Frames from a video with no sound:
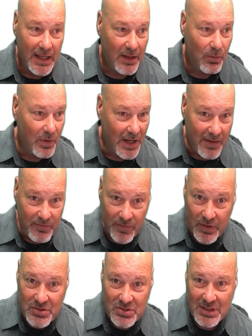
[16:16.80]
When I
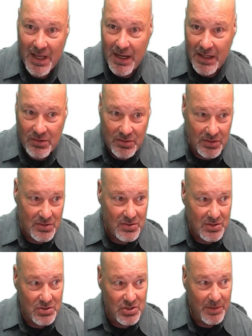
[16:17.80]
first got introduced
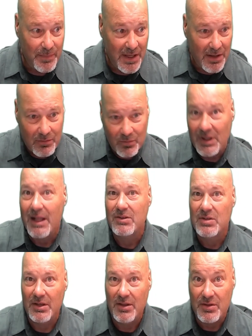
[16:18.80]
to Gmail, well, I'll
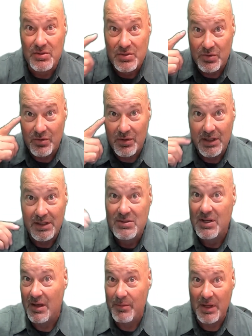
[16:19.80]
tell you this story. It's
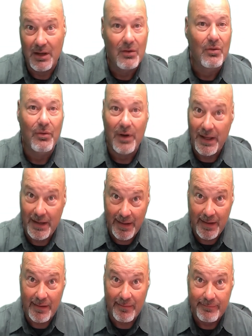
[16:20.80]
coming right
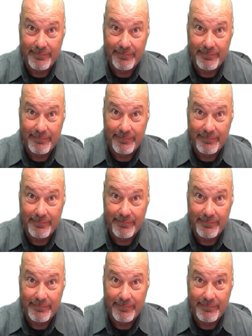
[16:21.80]
now.